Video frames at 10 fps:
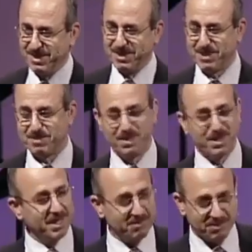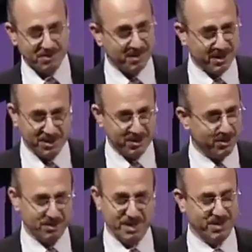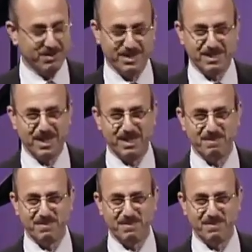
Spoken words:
speaking for the glory of His name.